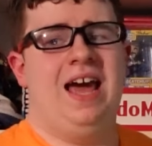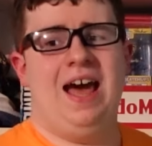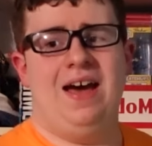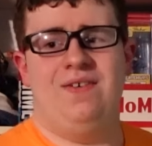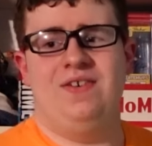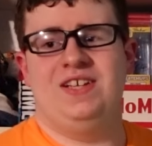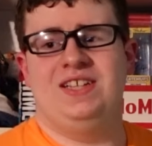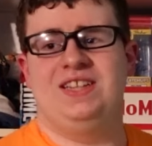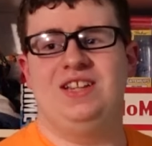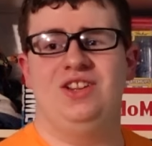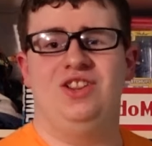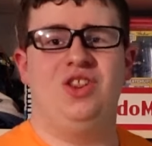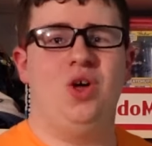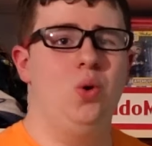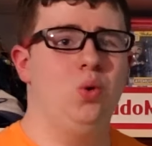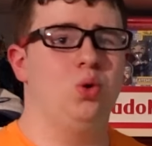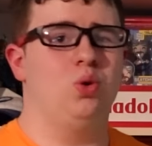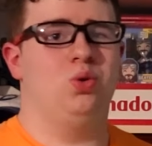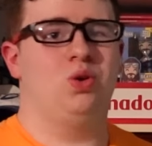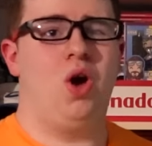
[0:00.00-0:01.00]
having the
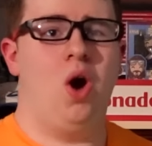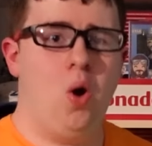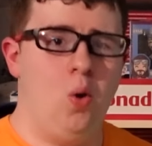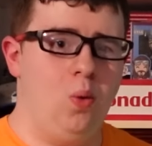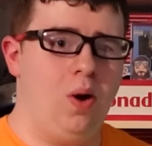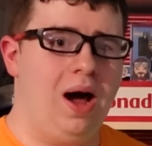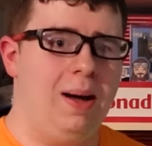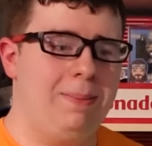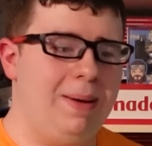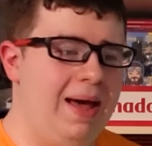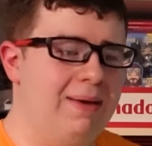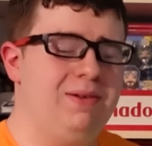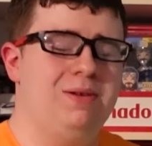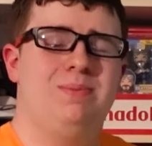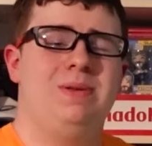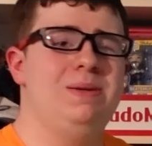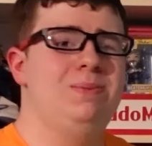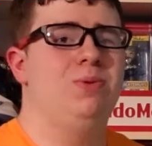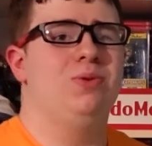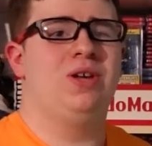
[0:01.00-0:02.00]
local co-op, having
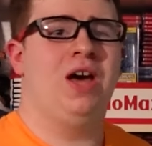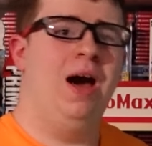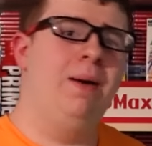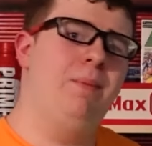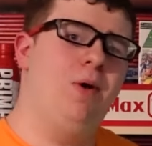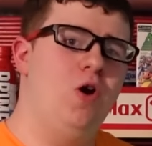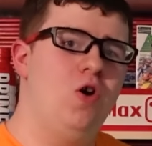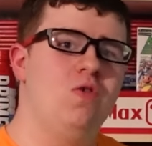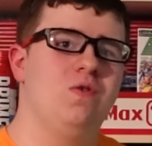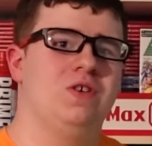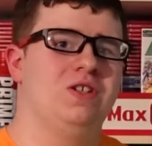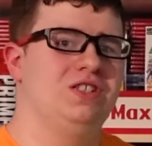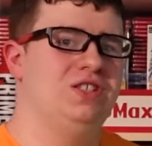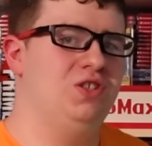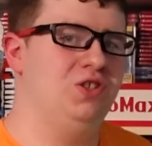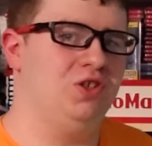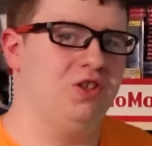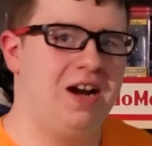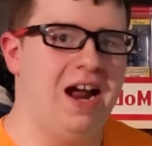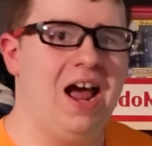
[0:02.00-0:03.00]
people come over
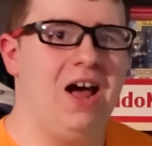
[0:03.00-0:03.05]
to your